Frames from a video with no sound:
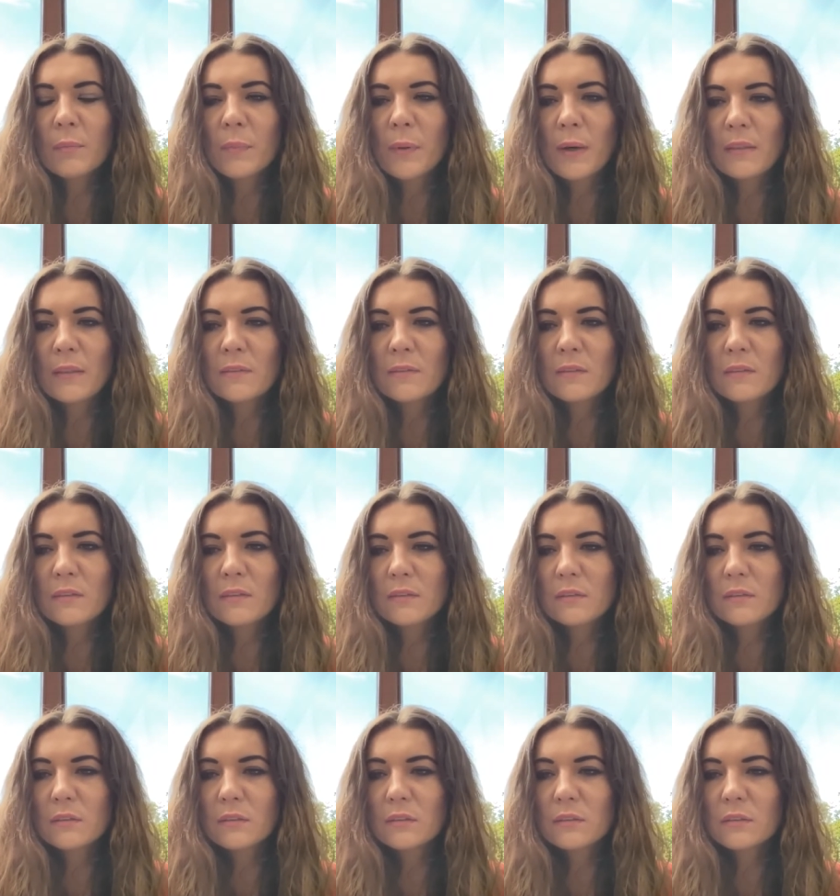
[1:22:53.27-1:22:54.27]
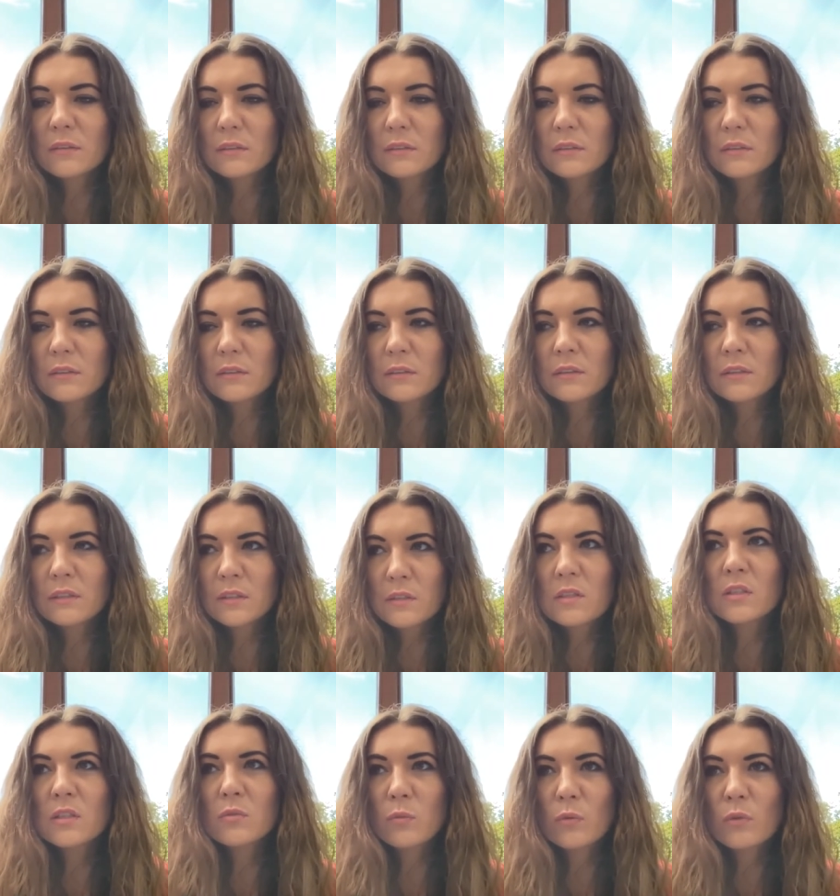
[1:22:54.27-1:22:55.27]
but uh, this
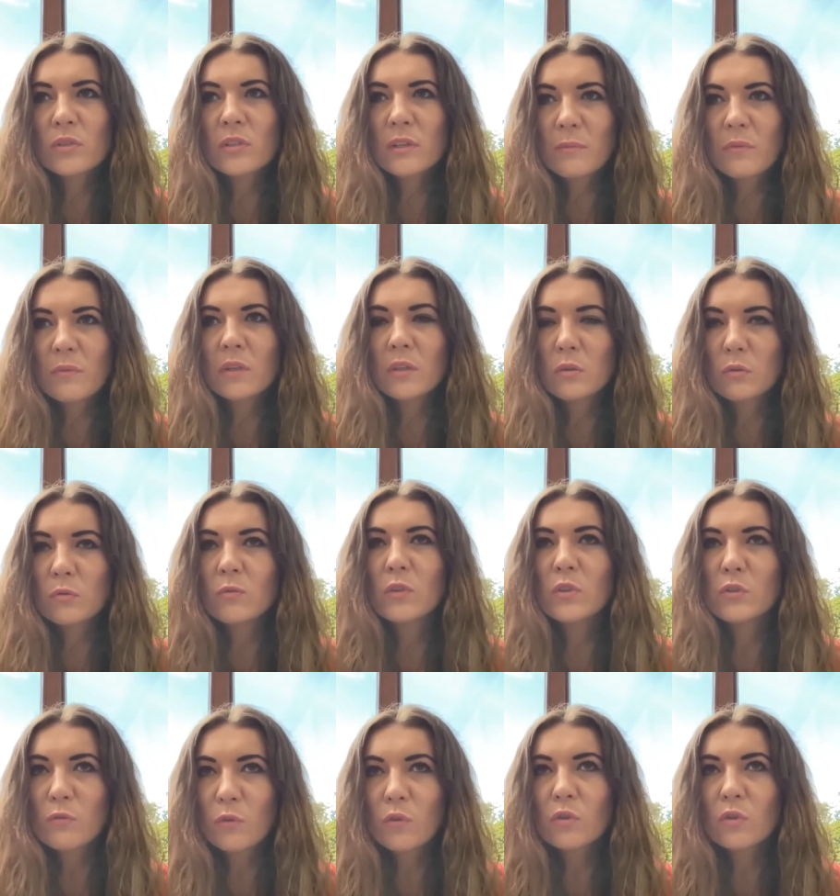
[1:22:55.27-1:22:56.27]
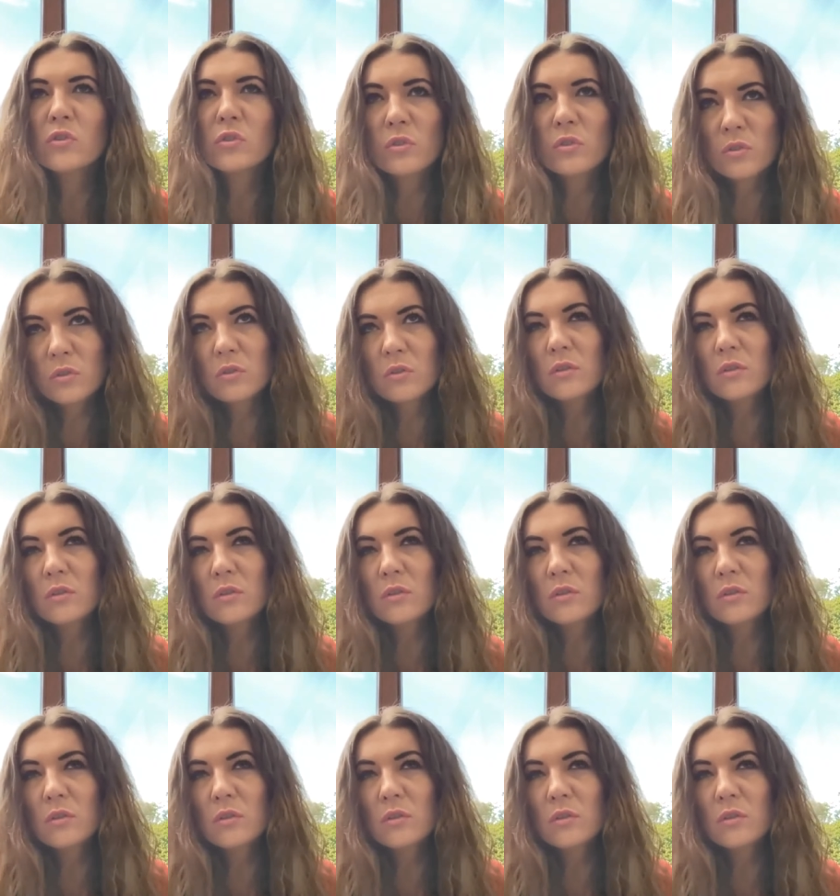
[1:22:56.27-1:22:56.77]
this was something new which was